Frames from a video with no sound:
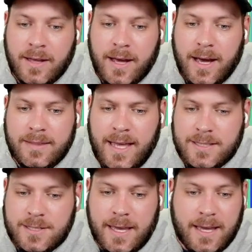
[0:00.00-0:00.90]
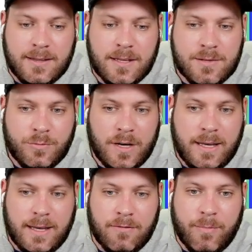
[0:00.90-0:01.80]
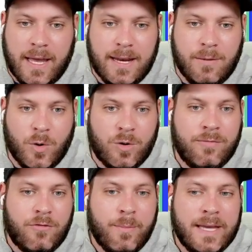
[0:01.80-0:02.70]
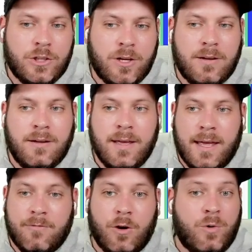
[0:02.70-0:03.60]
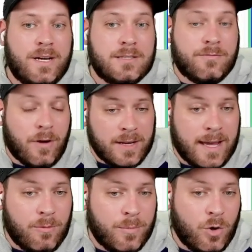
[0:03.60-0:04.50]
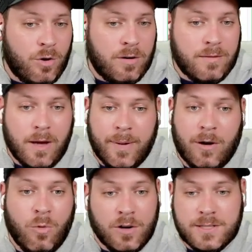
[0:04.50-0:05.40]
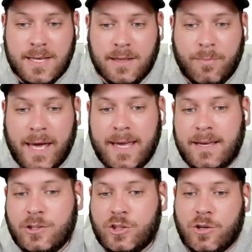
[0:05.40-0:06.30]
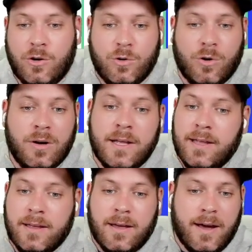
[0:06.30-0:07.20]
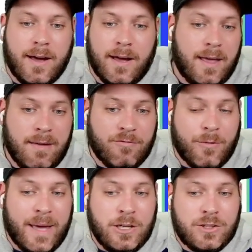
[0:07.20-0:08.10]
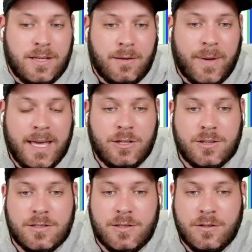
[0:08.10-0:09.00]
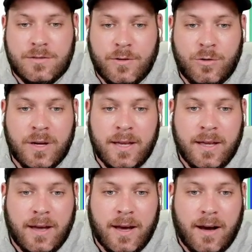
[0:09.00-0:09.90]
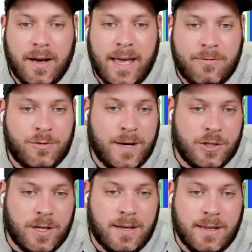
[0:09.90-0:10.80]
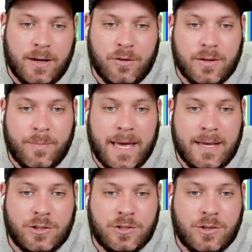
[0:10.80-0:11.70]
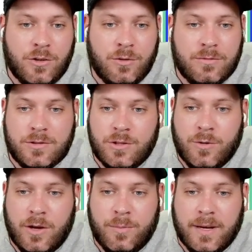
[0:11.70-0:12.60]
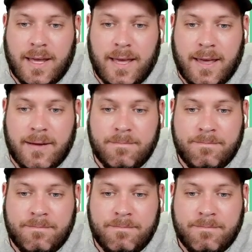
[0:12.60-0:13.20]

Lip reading: And that's it. It doesn't really give me any more information. If I wanted to find out more about what's in the page or information in the page that's useful, I have to actually click on the page to open it here.